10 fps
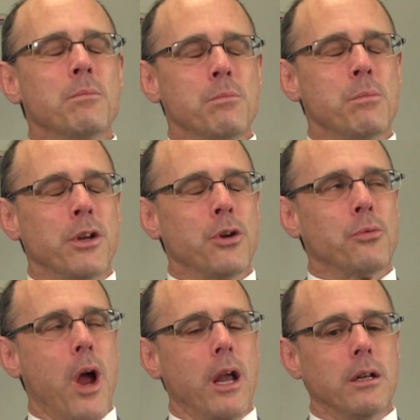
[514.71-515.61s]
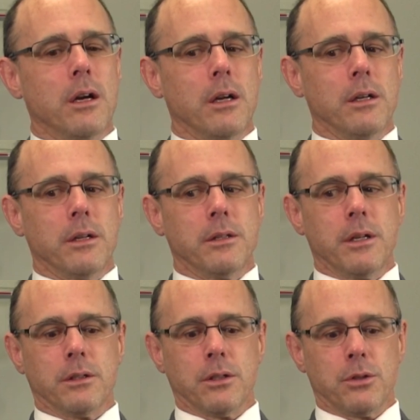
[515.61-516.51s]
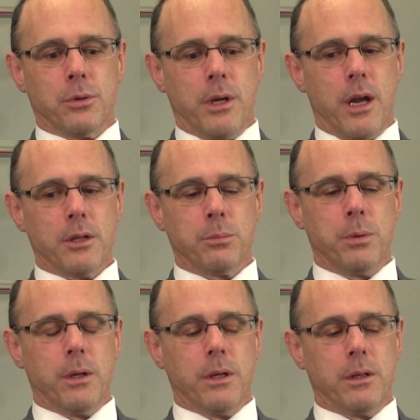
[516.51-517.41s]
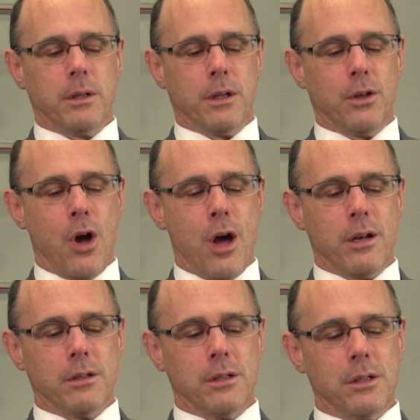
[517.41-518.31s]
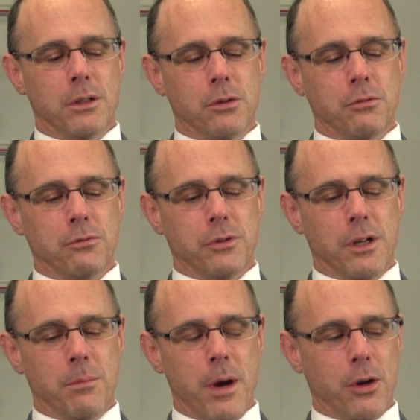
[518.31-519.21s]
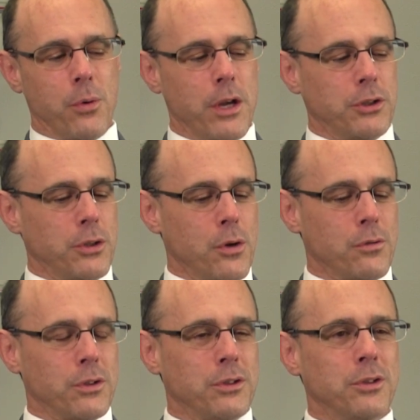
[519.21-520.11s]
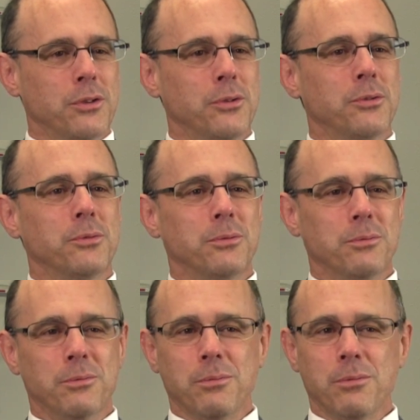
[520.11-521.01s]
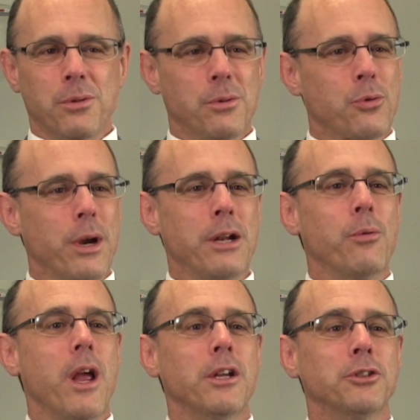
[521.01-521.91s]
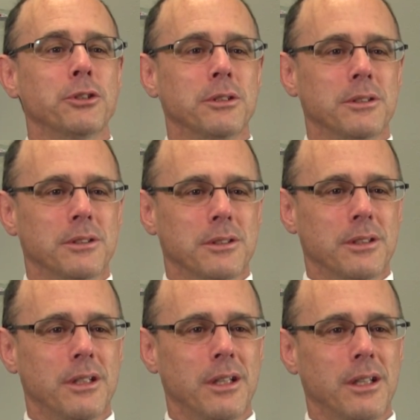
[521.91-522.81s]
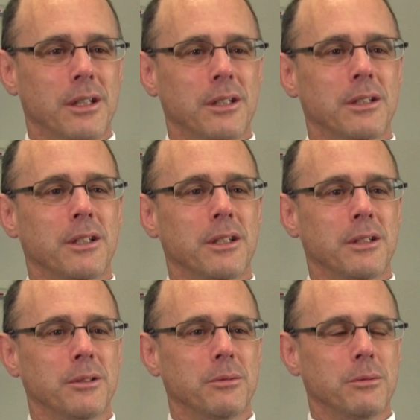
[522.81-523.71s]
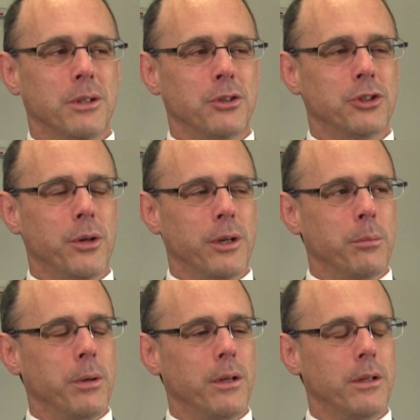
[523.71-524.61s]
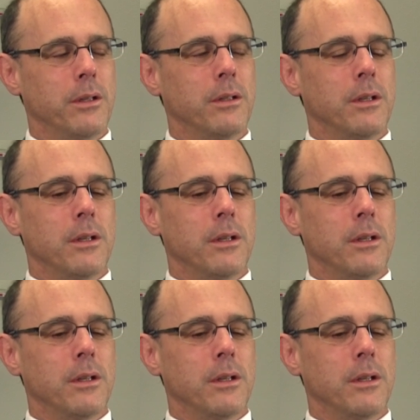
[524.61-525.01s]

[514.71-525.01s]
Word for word: Yeah. But you're right. I, I, think that there has been a lot of uh, migration over to creating rage and and, and sharing opinion